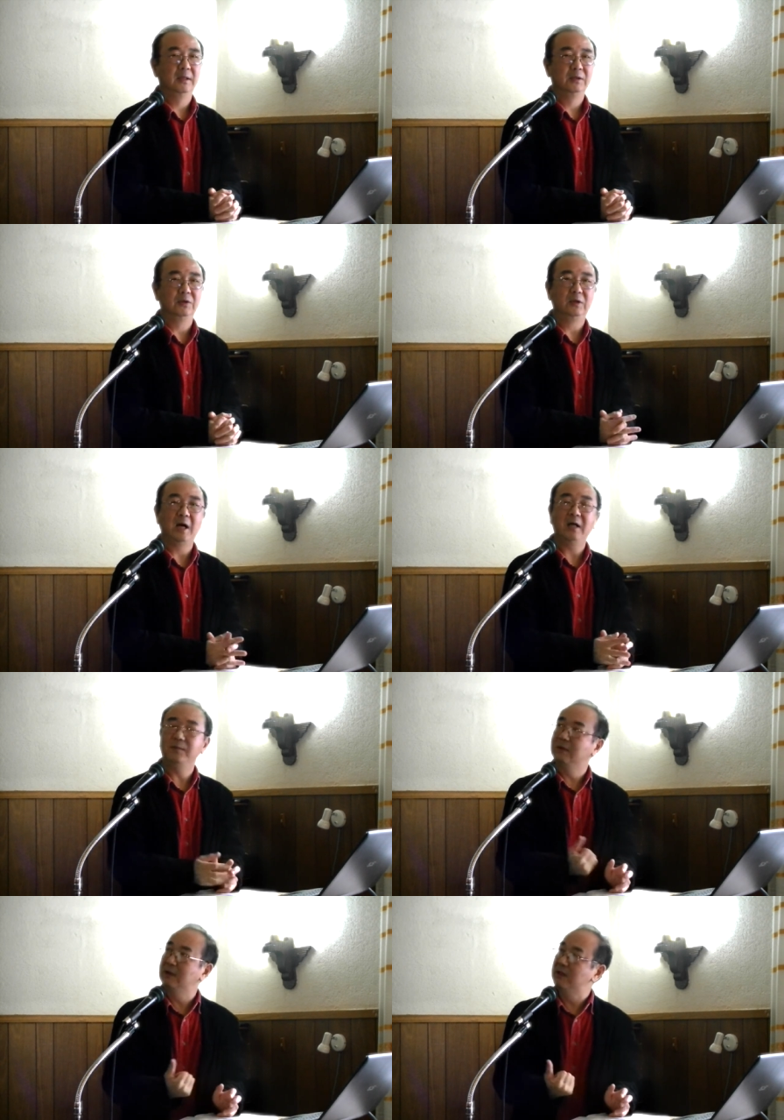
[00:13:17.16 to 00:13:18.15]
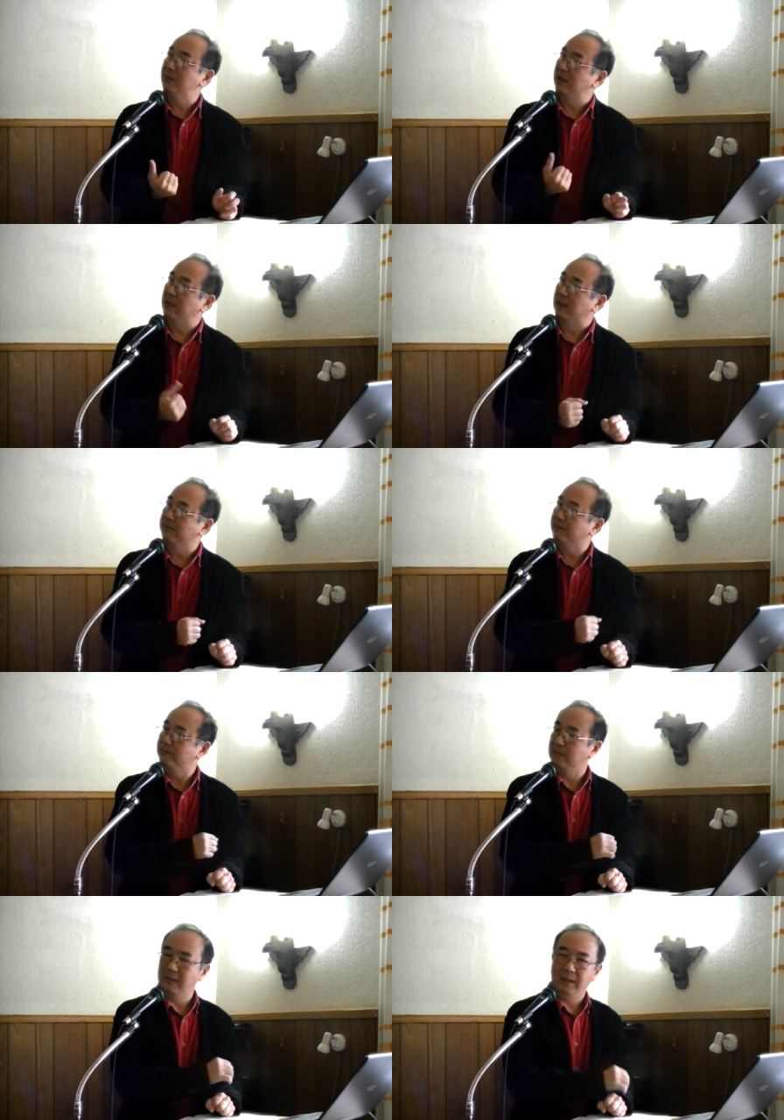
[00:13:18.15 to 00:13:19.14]
So God discipline
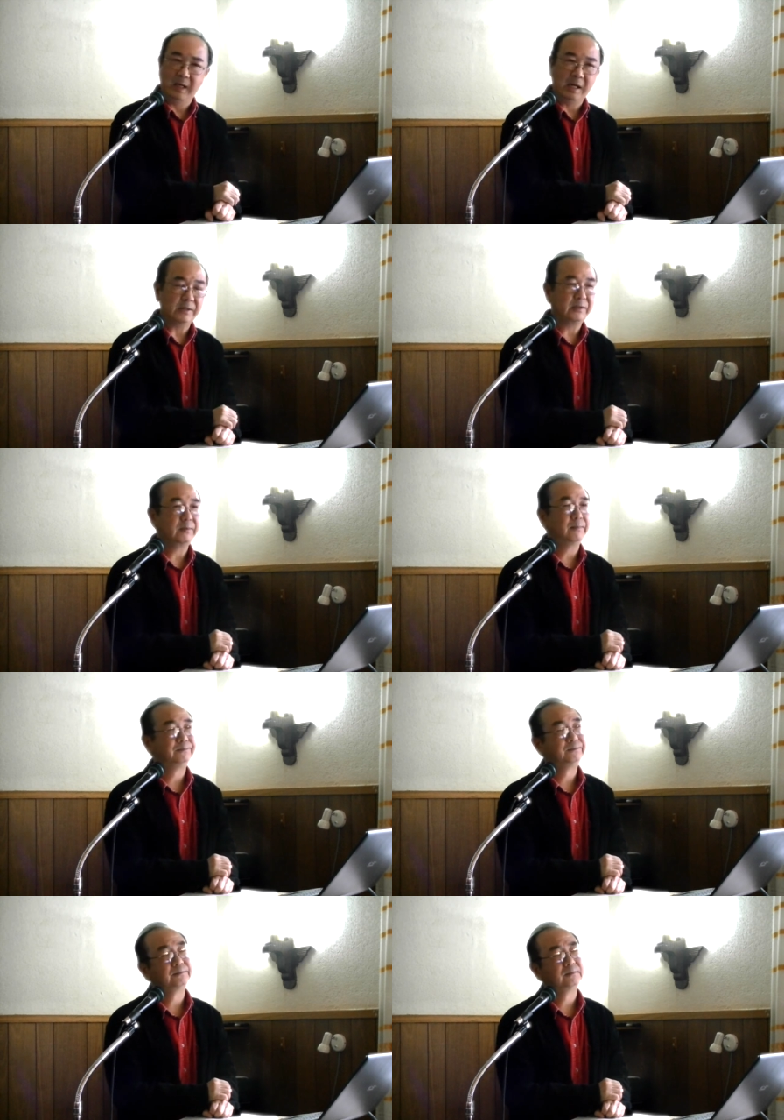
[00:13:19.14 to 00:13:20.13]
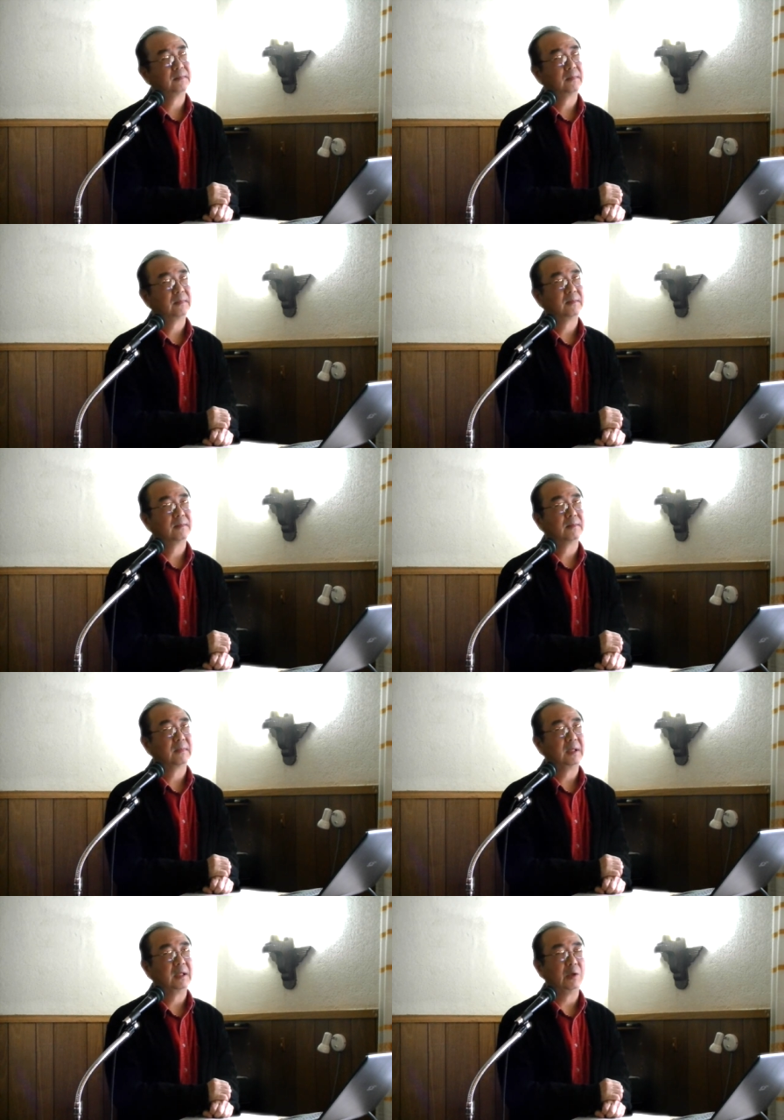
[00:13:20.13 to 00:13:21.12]
is,
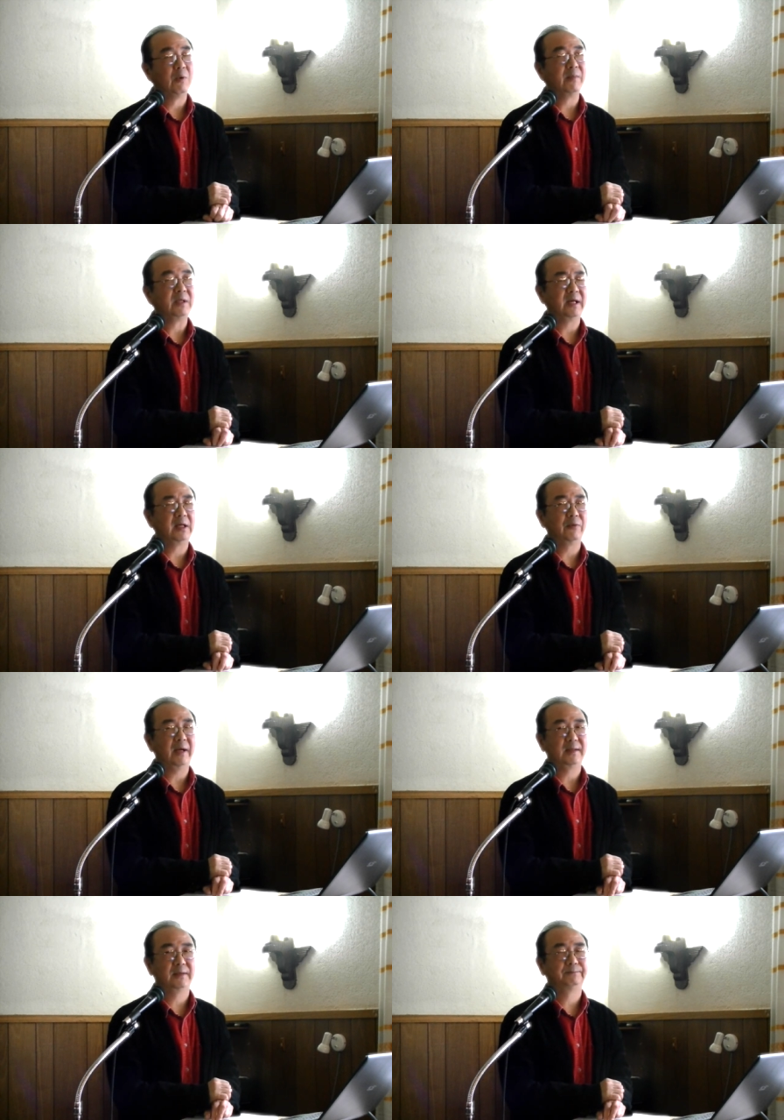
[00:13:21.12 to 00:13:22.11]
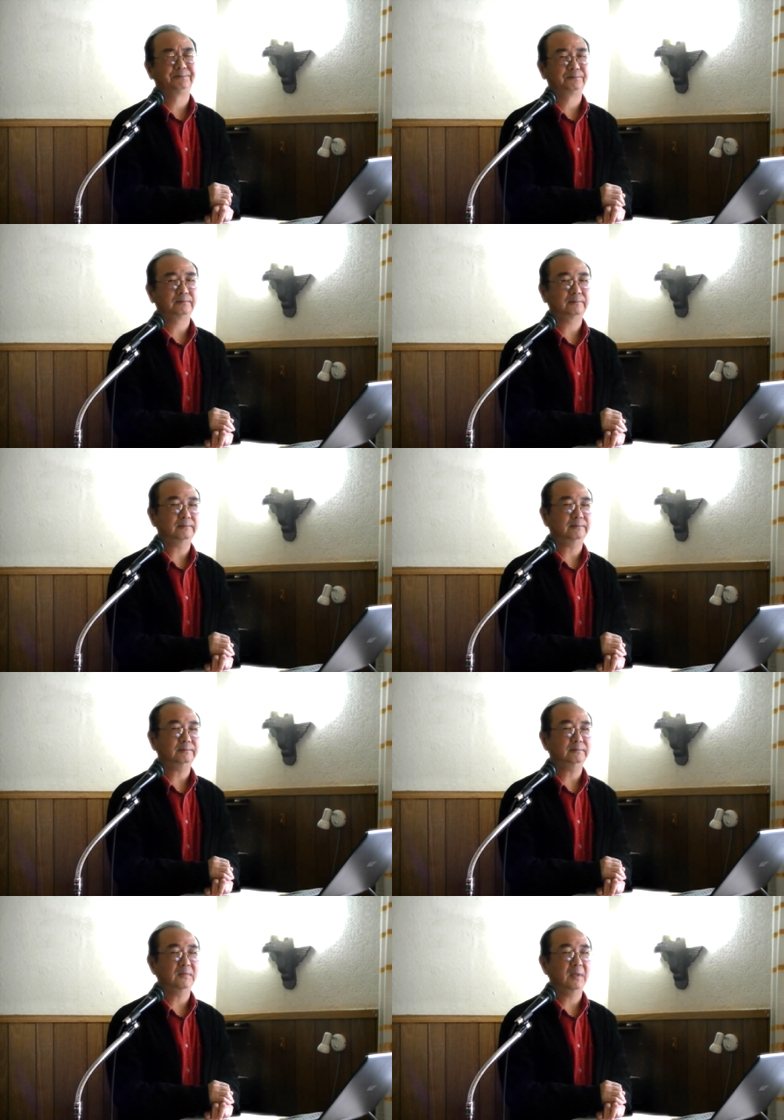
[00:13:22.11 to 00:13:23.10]
He want me to take a rest
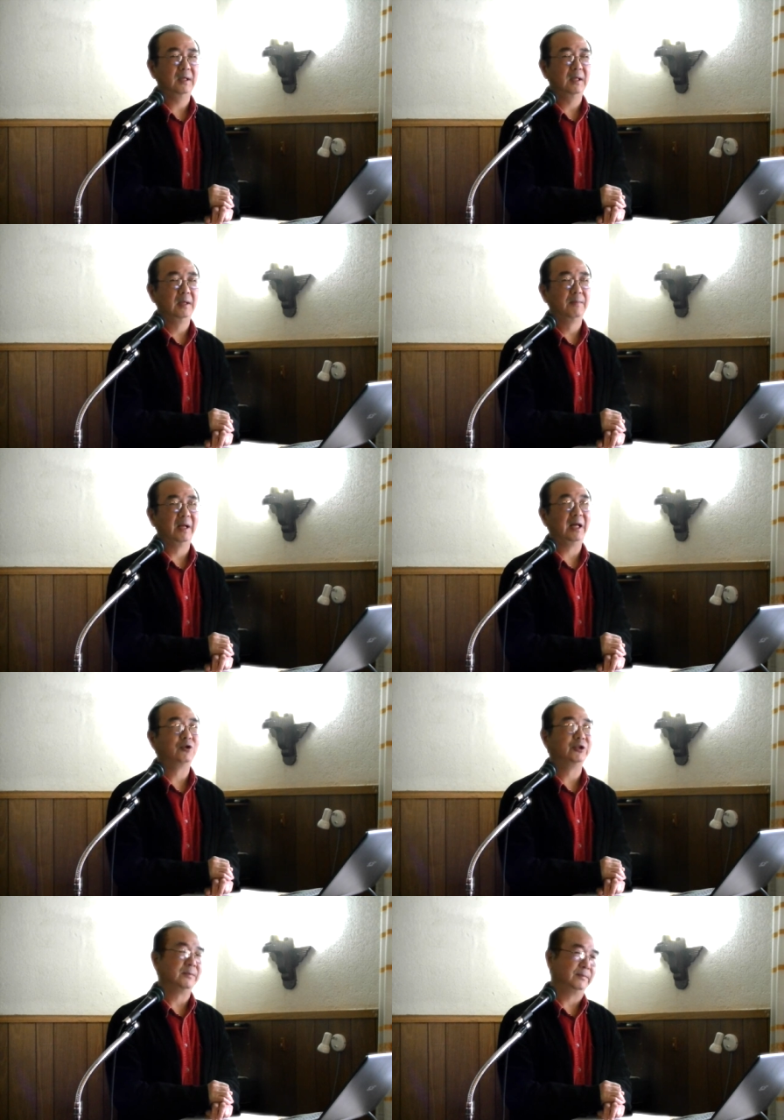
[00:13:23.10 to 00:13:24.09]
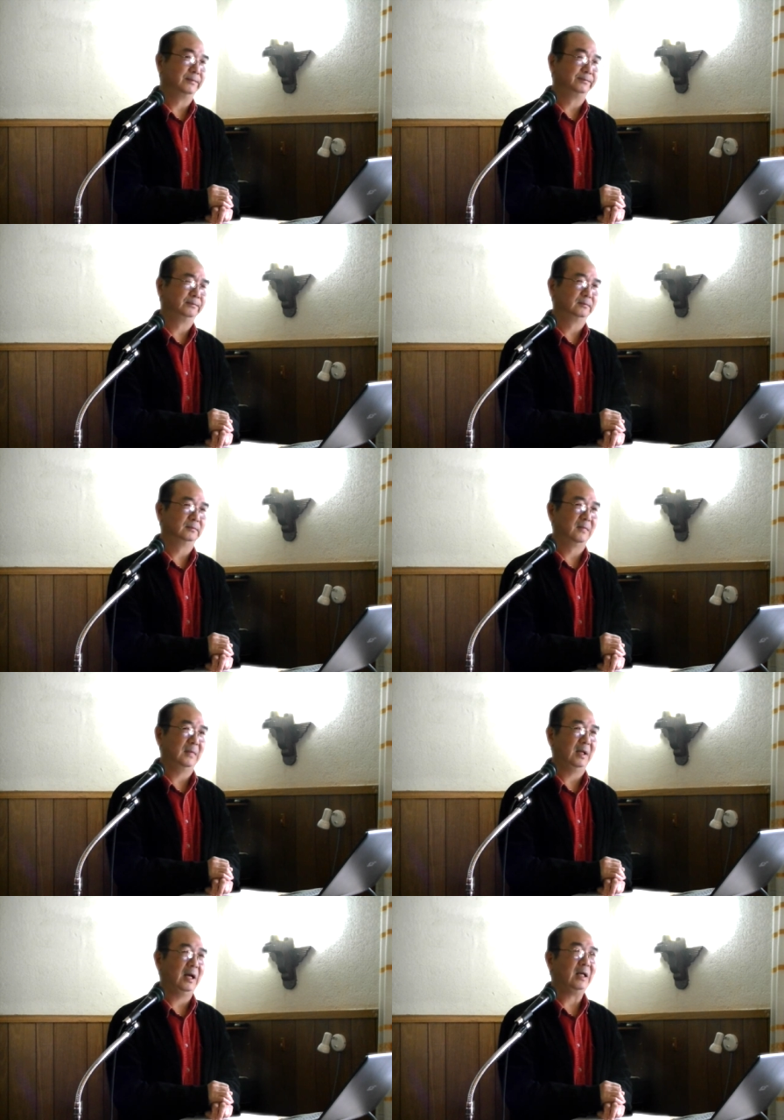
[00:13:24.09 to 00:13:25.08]
but I couldn't.
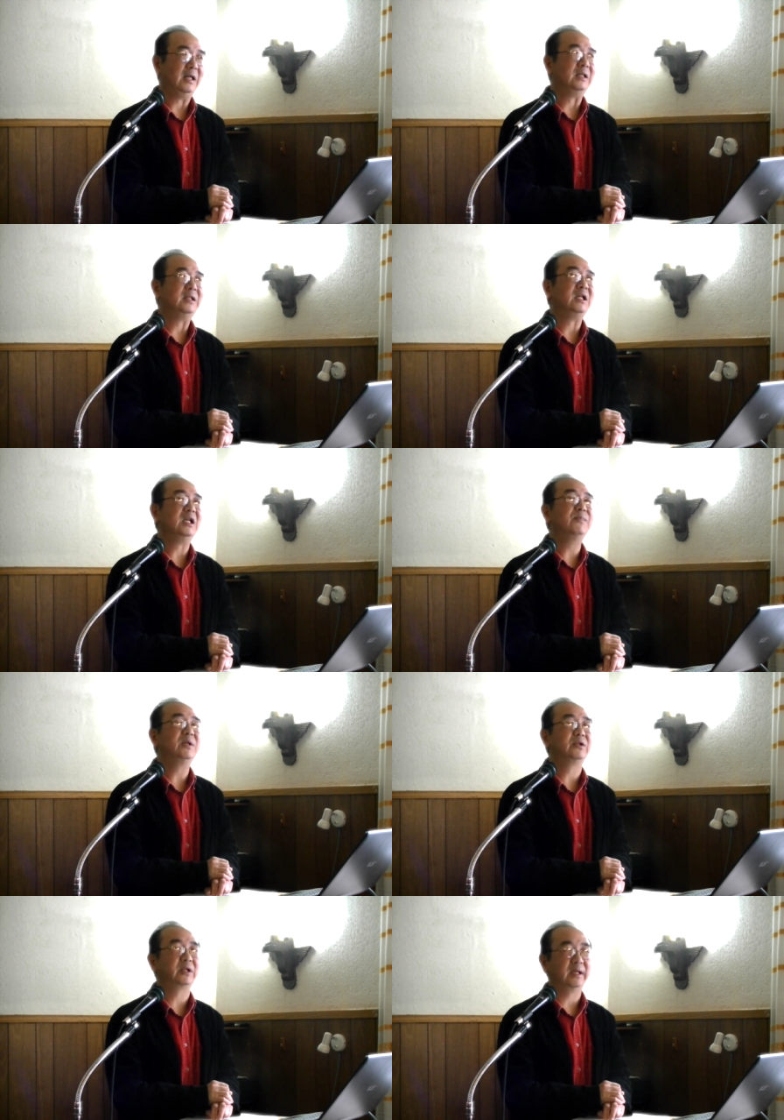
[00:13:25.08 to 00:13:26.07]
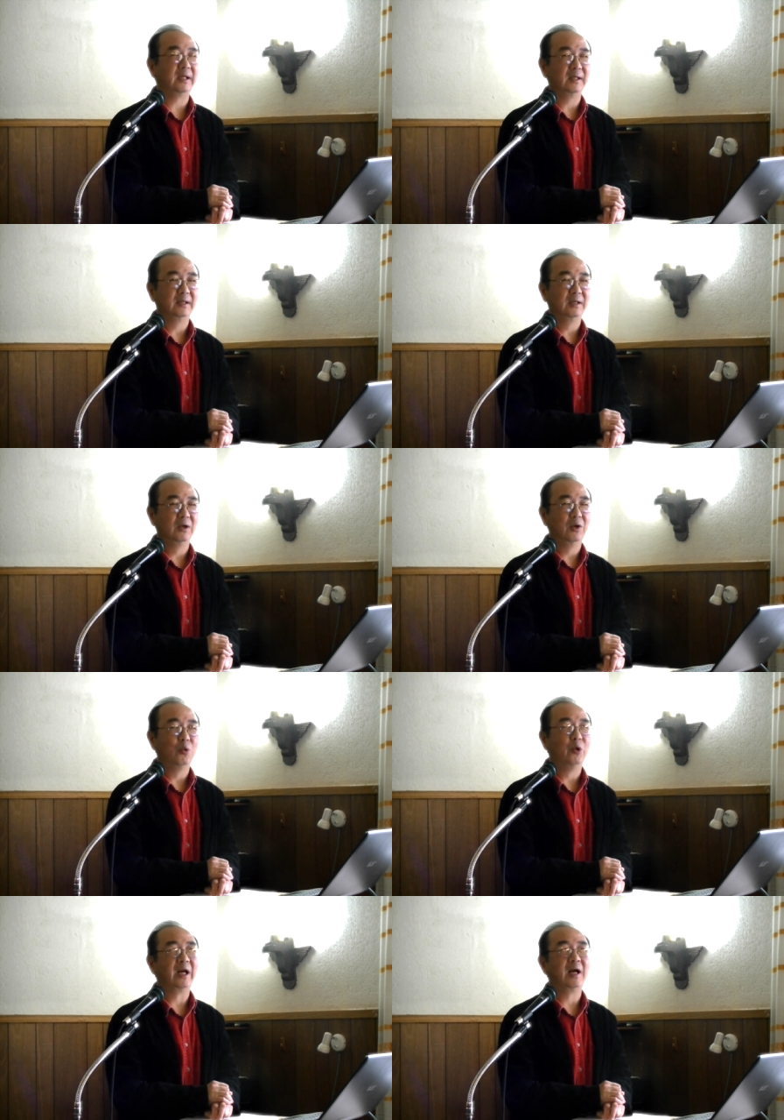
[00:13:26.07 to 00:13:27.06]
I mean, deliberately
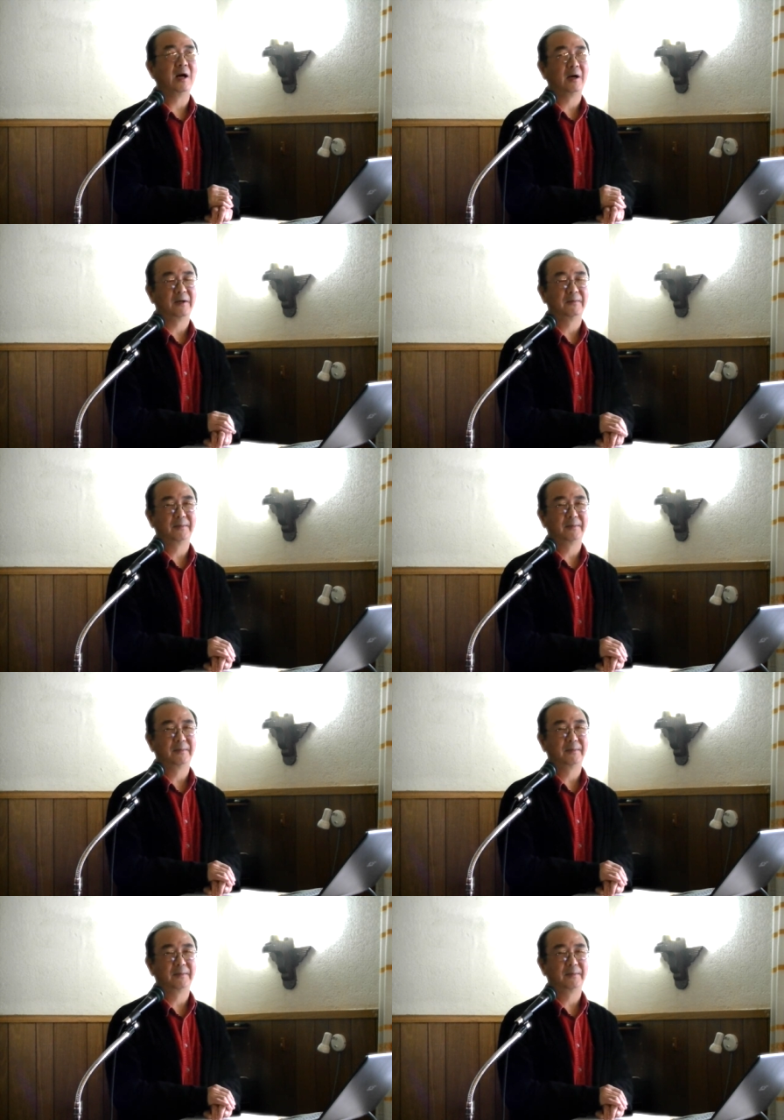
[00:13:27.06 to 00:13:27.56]
working hard.